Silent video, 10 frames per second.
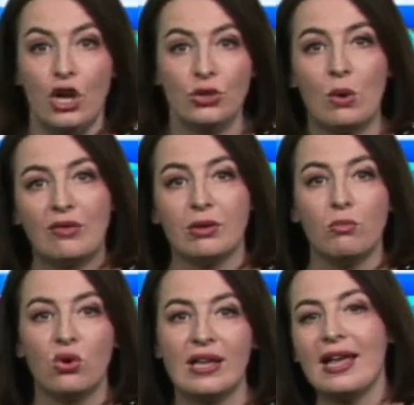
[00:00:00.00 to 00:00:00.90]
throughout the
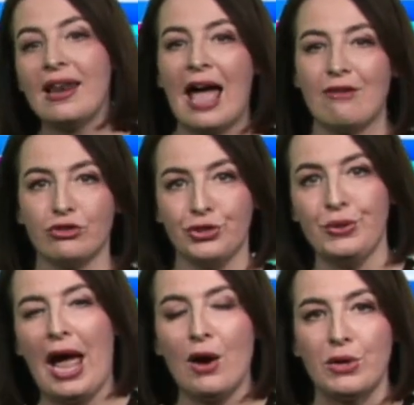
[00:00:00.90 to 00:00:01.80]
morning and
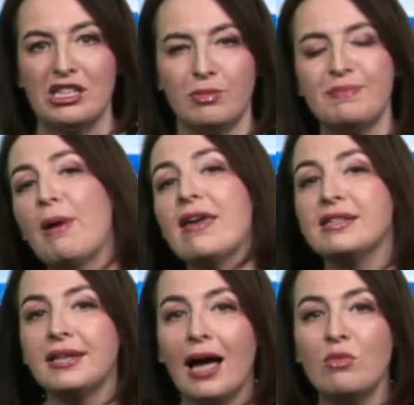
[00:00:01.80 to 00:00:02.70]
afternoon hours, but by the
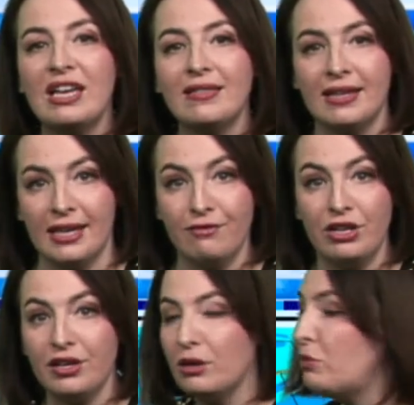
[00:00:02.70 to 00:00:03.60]
time we hit the
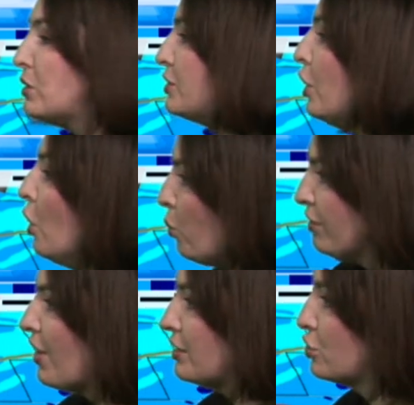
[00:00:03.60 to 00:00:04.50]
evening commute,
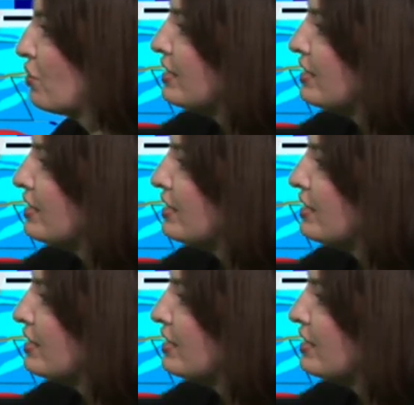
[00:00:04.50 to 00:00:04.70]
we've got straight